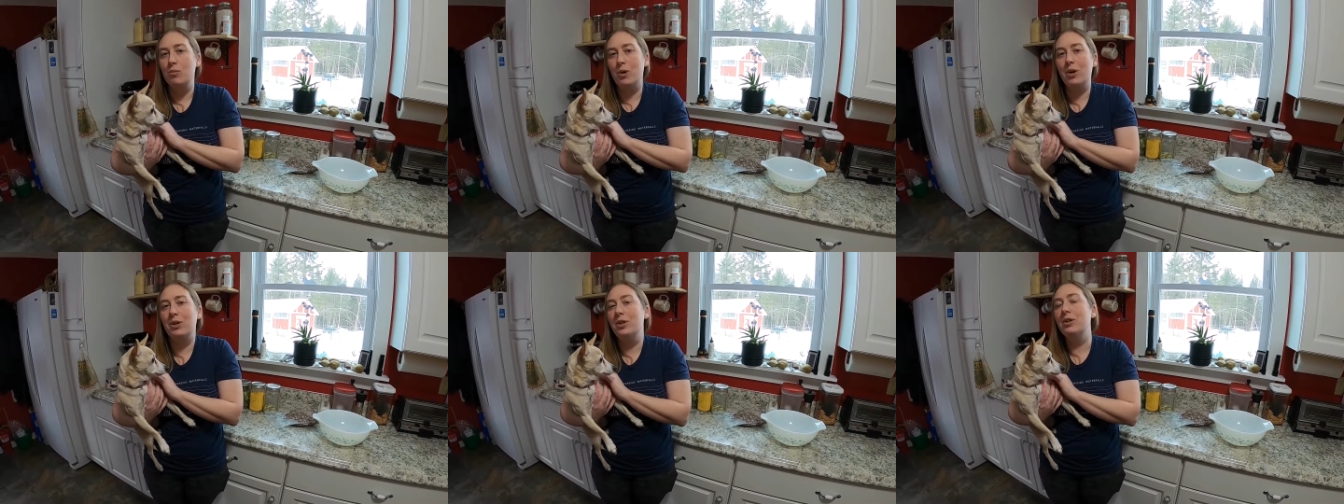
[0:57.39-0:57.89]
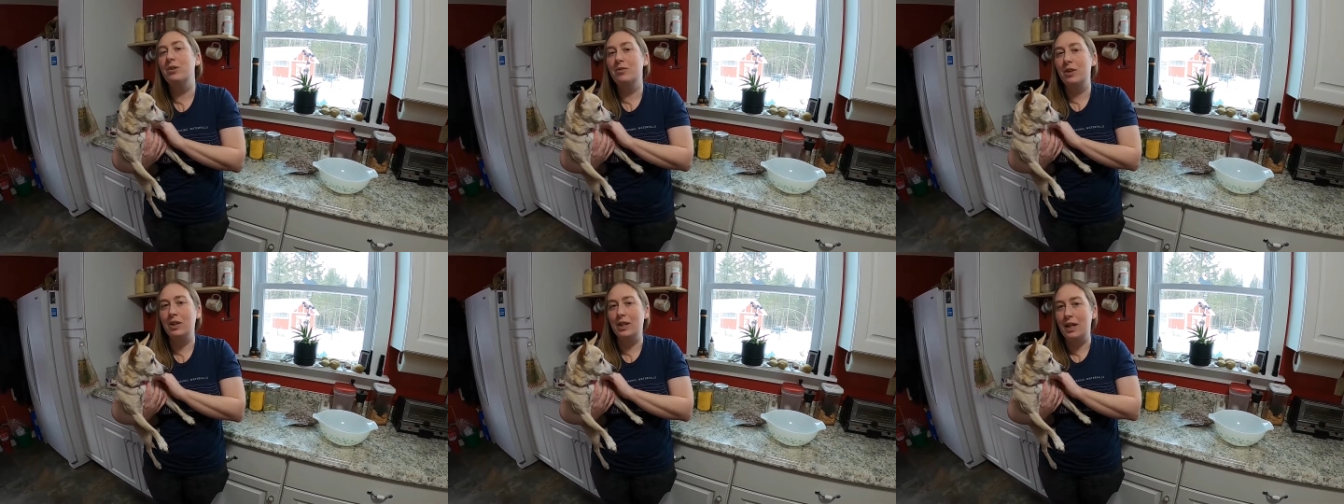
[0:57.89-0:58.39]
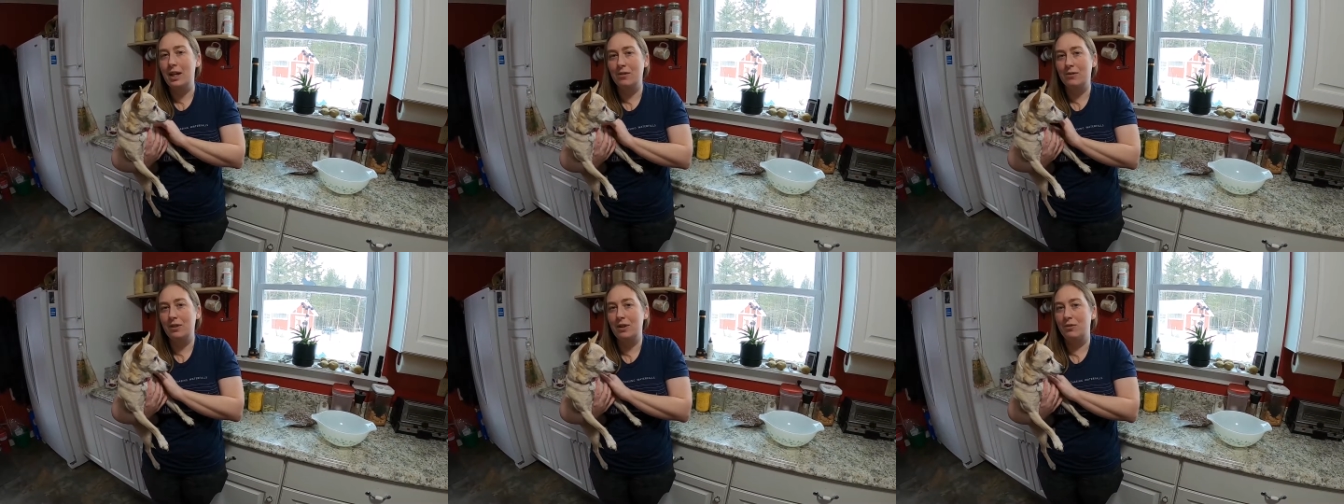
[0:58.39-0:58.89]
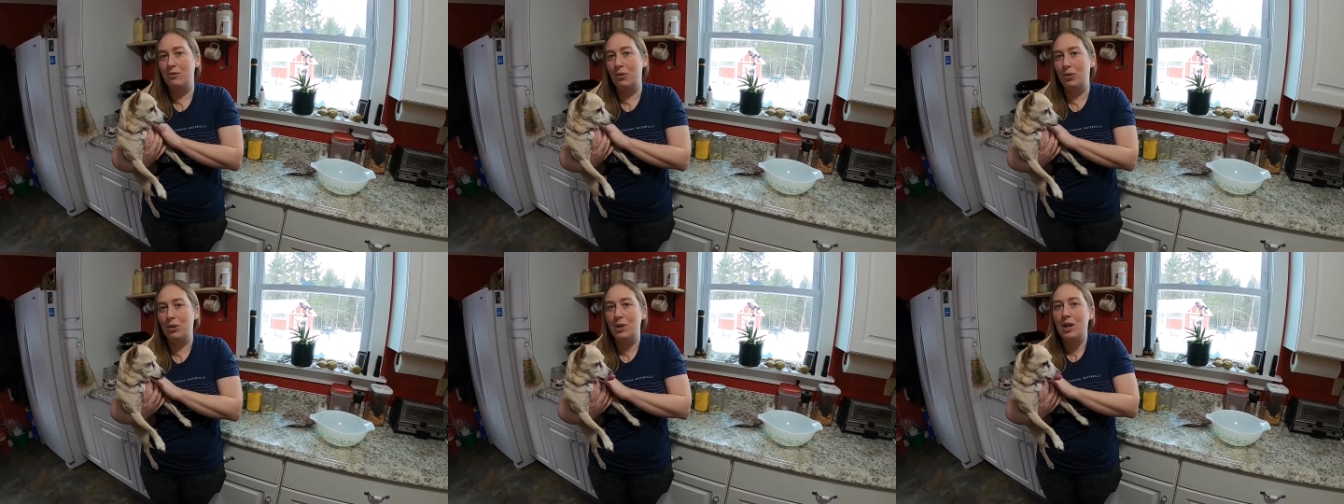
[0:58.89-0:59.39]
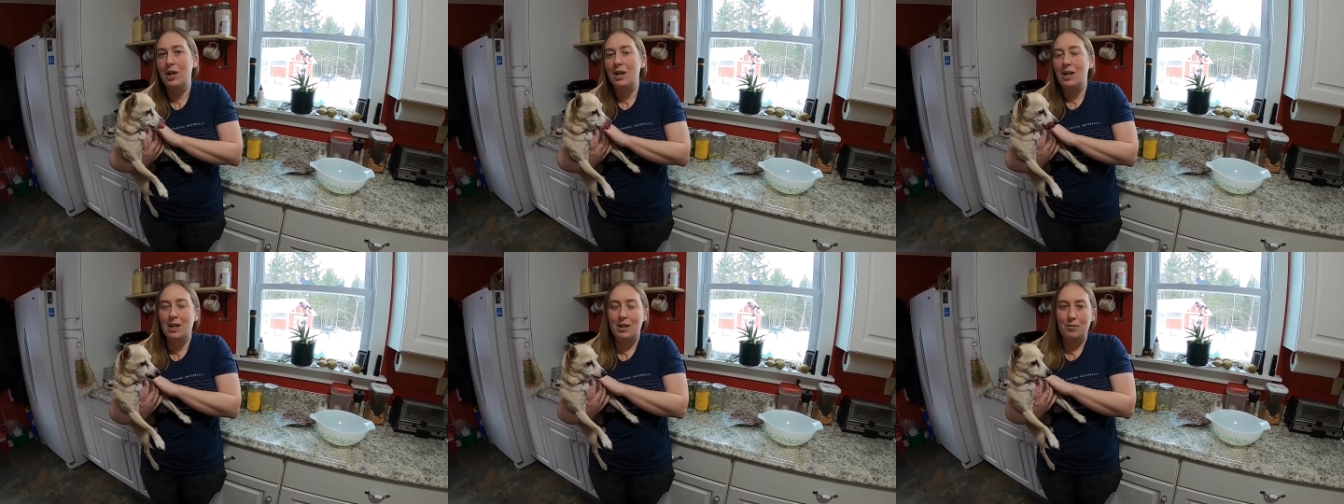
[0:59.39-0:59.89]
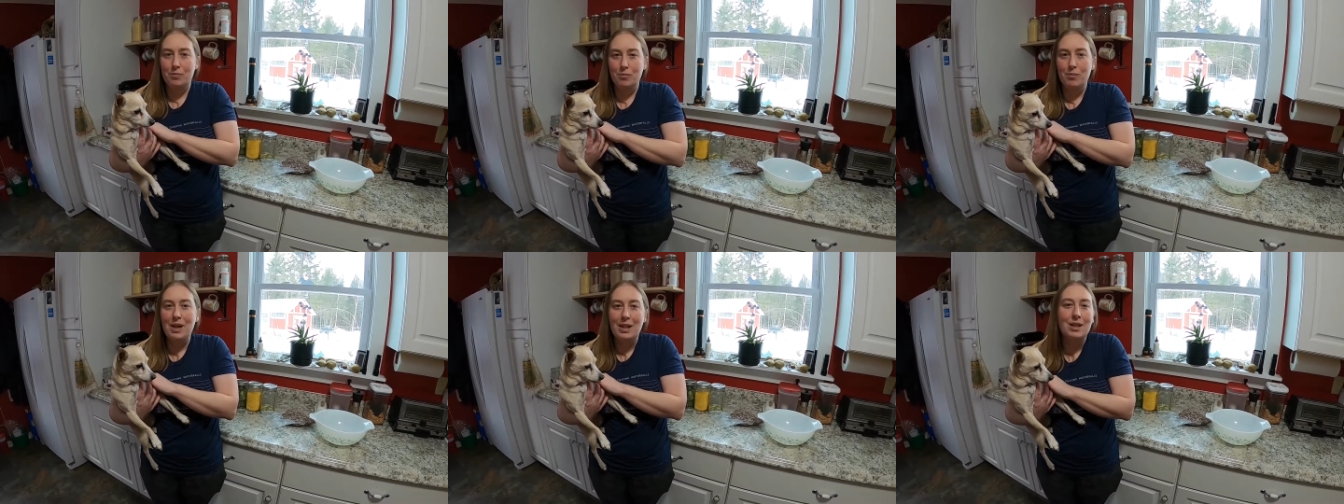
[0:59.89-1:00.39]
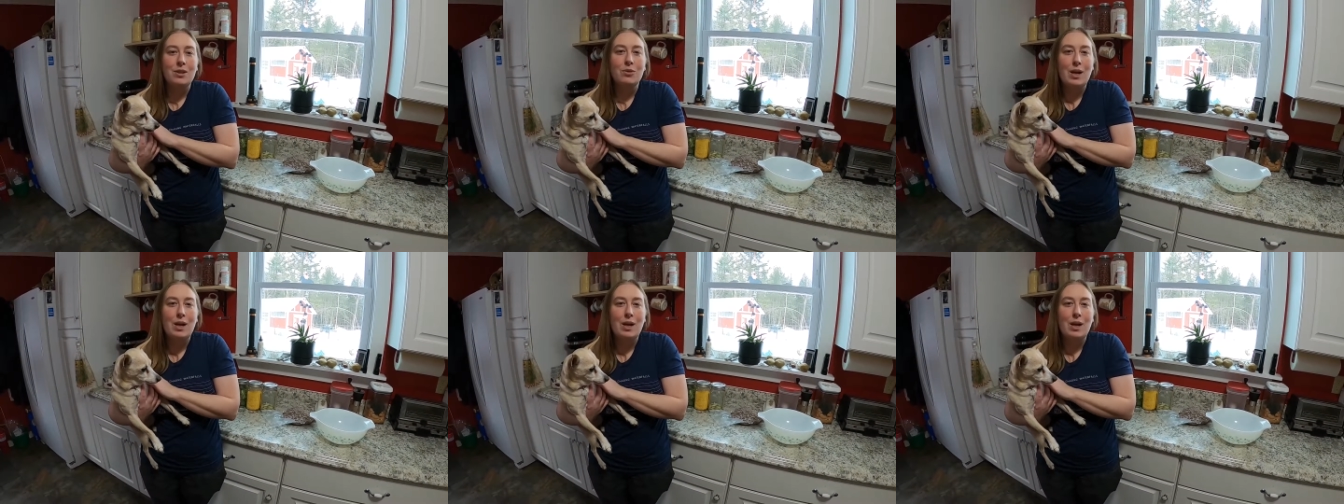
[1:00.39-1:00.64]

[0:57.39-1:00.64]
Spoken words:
monitored very carefully for making the